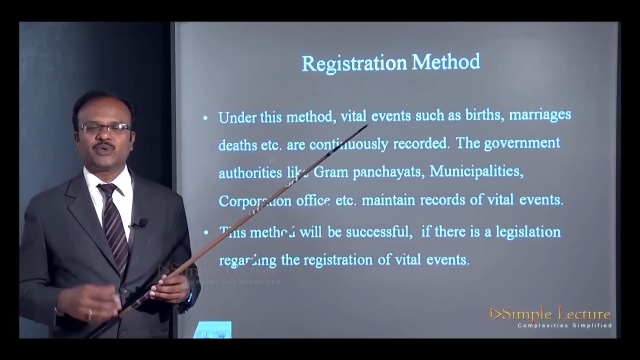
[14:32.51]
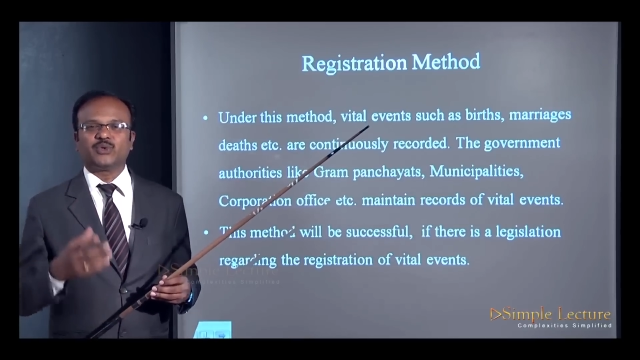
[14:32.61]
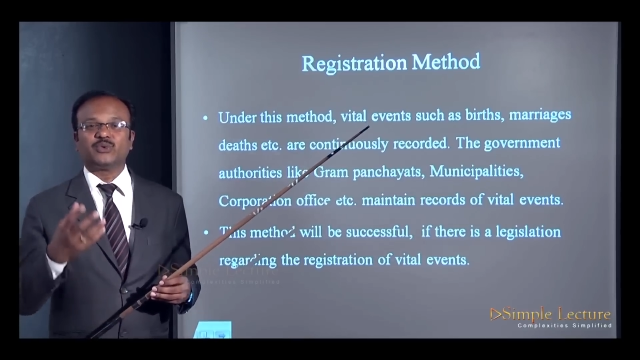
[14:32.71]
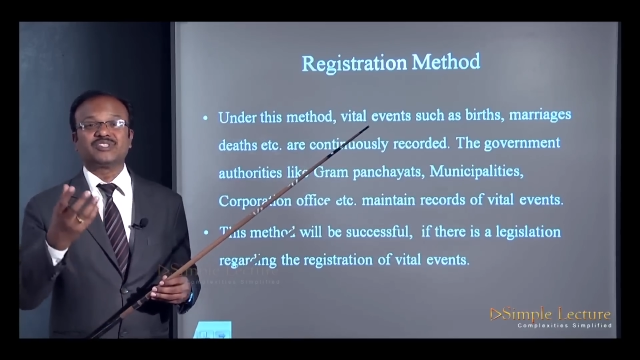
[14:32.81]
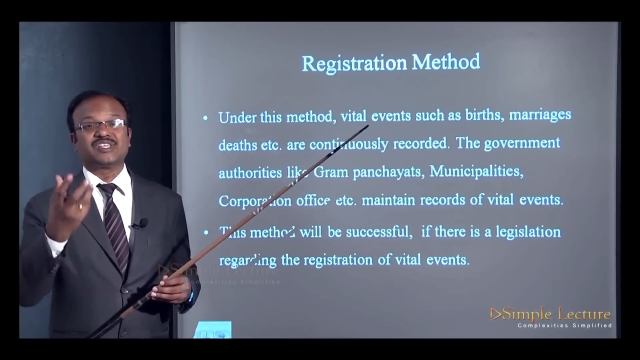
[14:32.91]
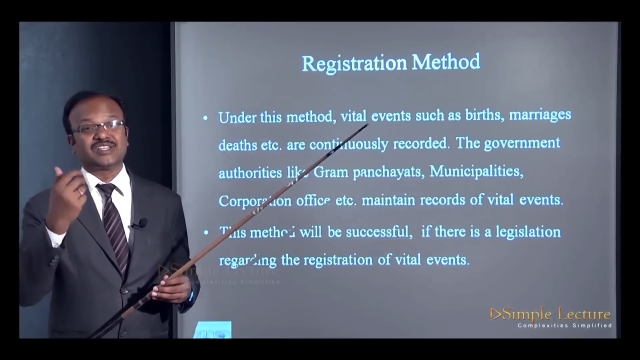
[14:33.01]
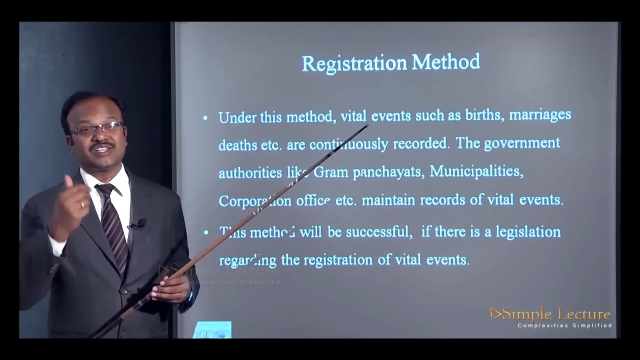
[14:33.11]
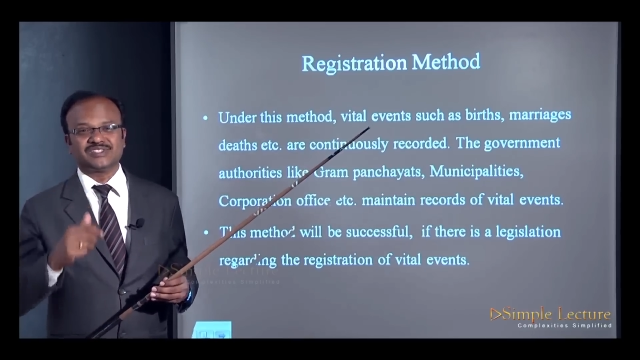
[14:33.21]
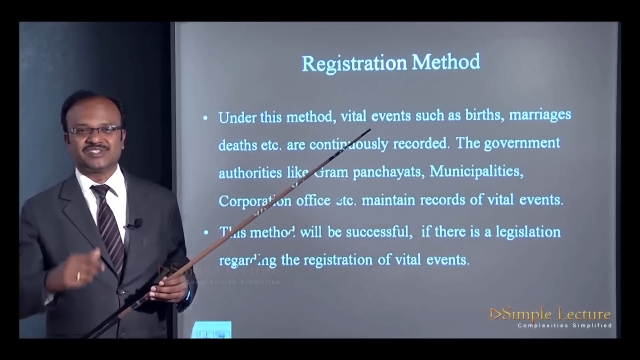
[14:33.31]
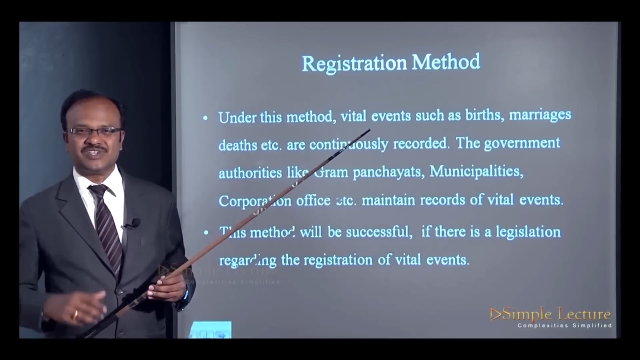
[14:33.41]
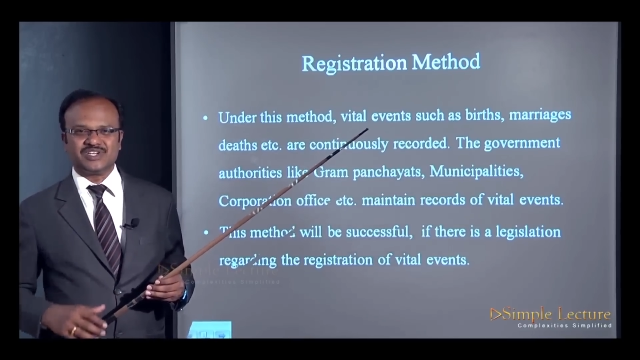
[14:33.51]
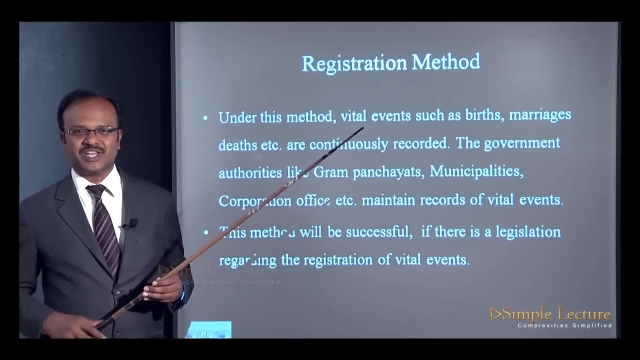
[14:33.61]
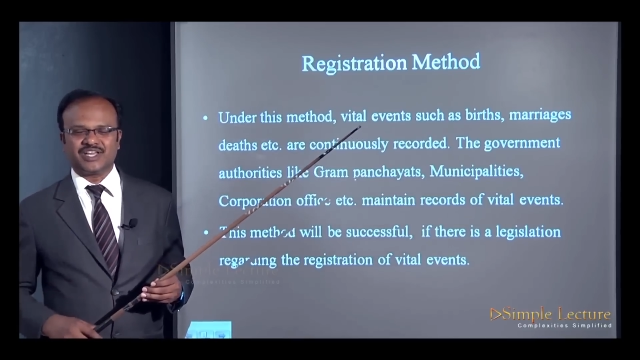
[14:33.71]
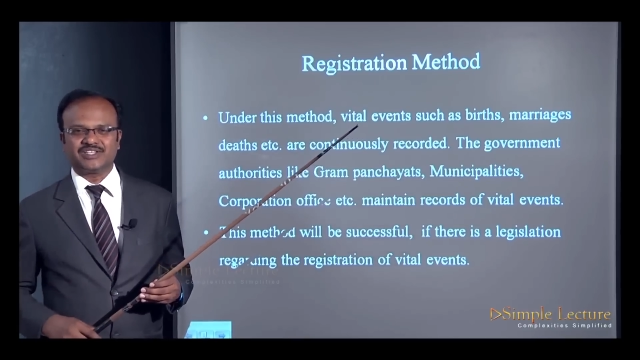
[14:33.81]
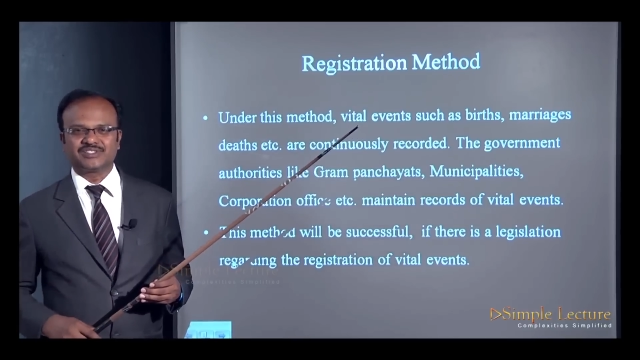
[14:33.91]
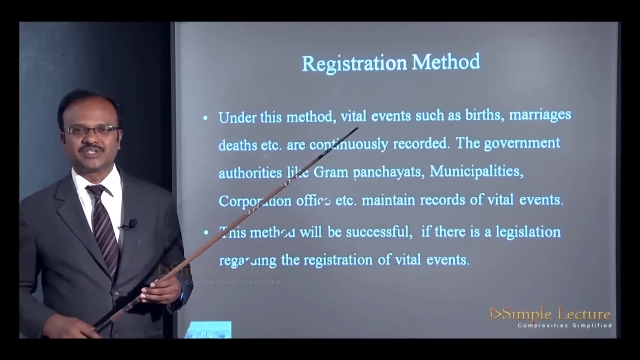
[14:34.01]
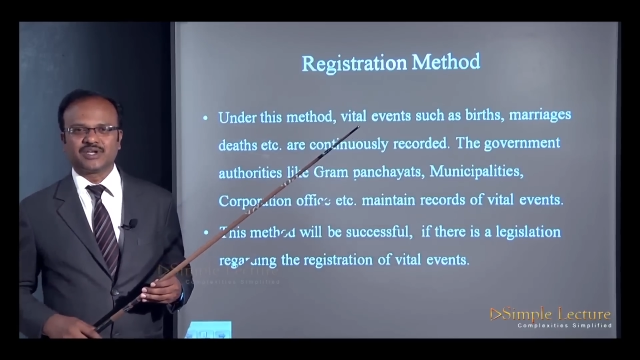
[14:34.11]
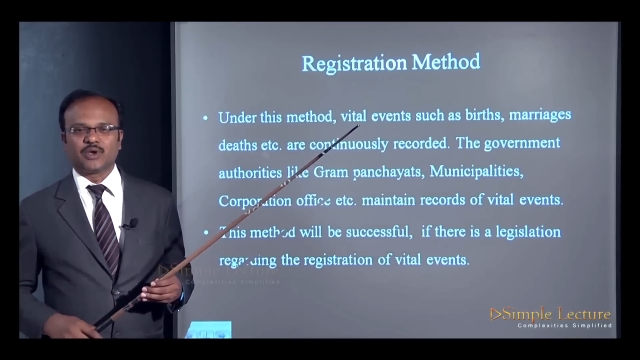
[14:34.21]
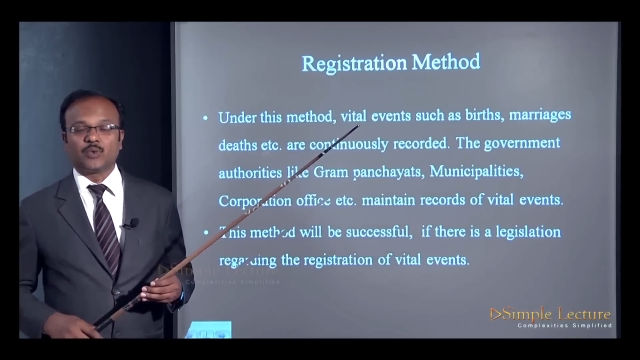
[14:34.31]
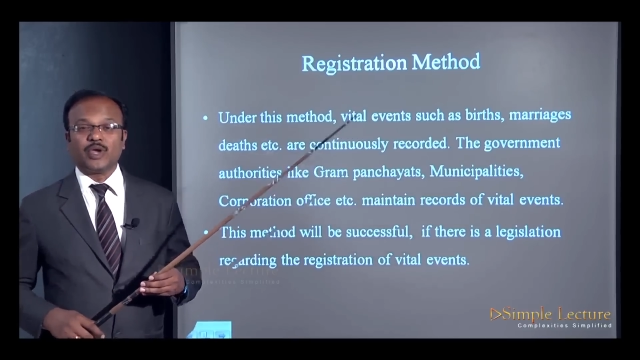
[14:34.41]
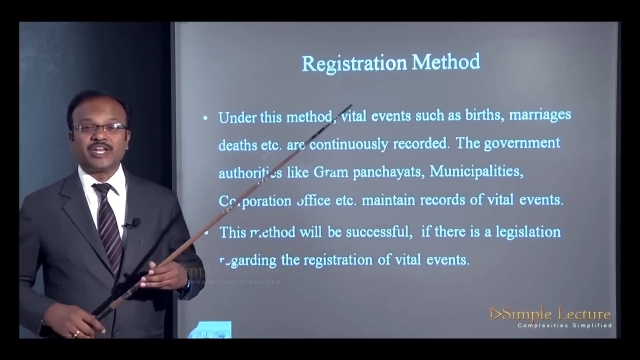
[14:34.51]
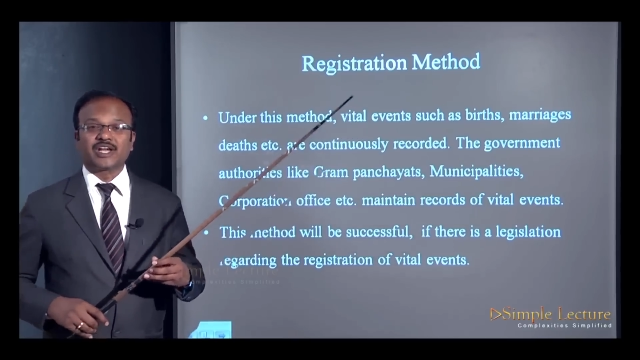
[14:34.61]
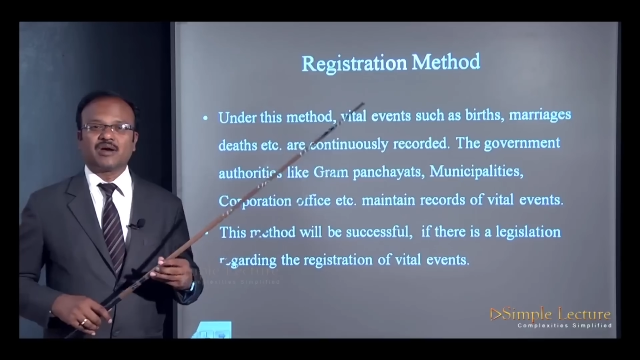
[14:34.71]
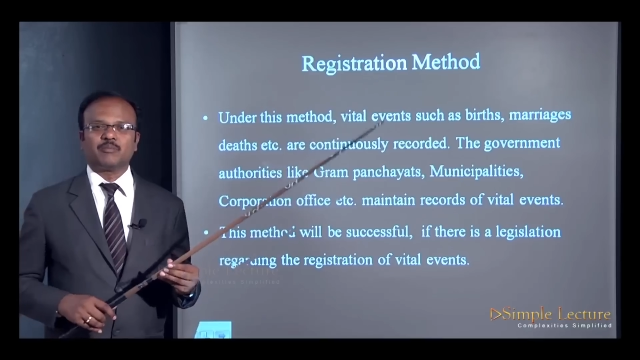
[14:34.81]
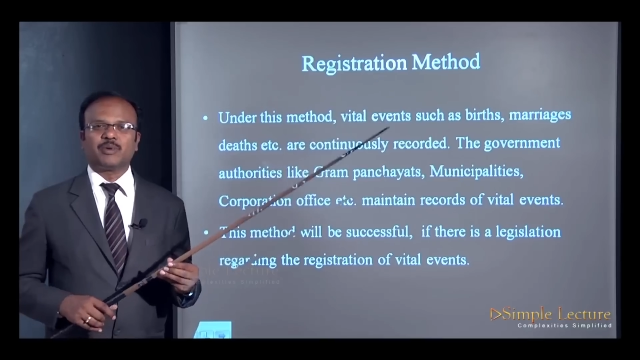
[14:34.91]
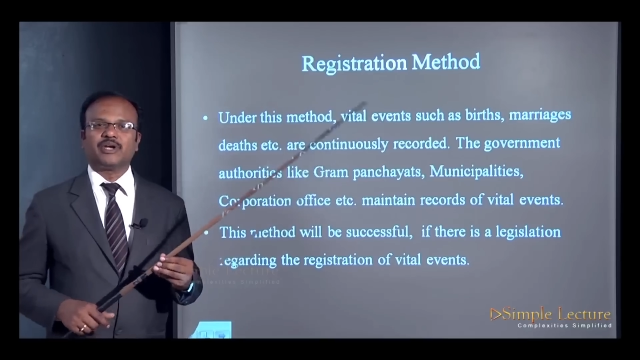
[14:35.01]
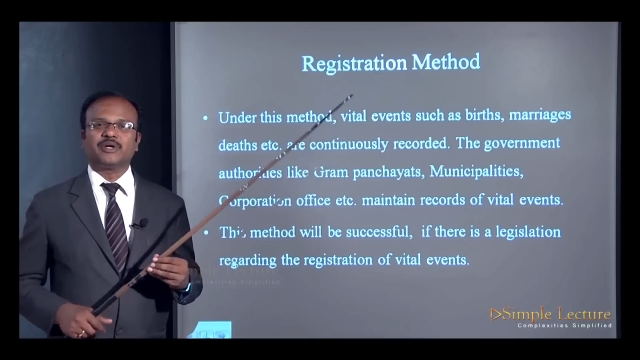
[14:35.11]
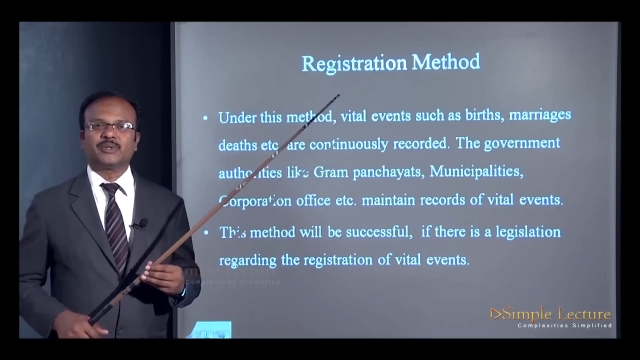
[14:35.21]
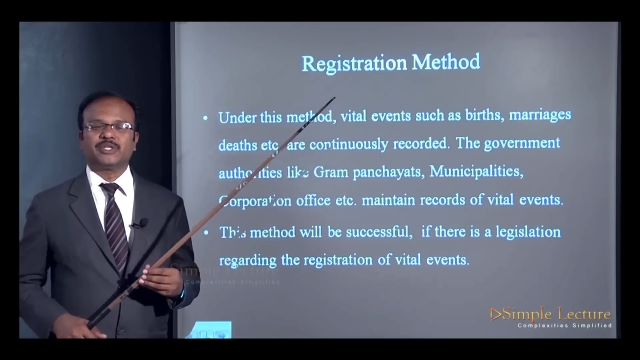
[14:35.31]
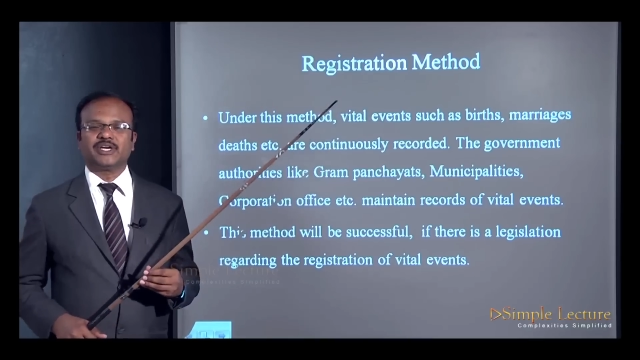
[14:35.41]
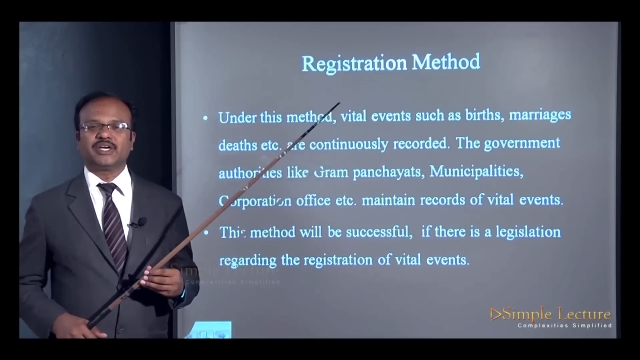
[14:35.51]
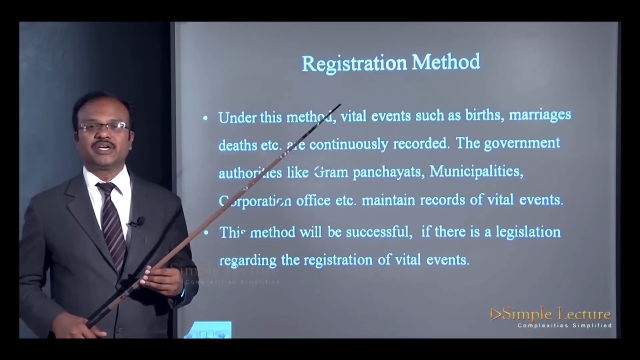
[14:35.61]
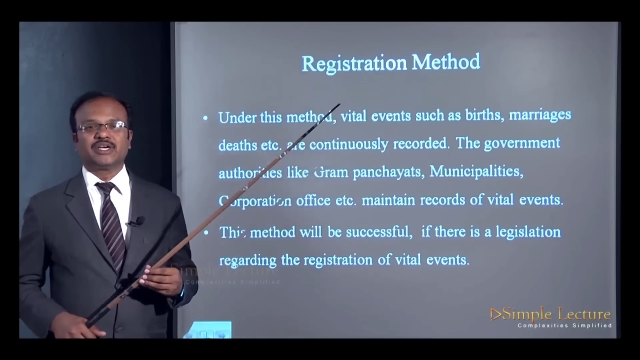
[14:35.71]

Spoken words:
using these details when compared to the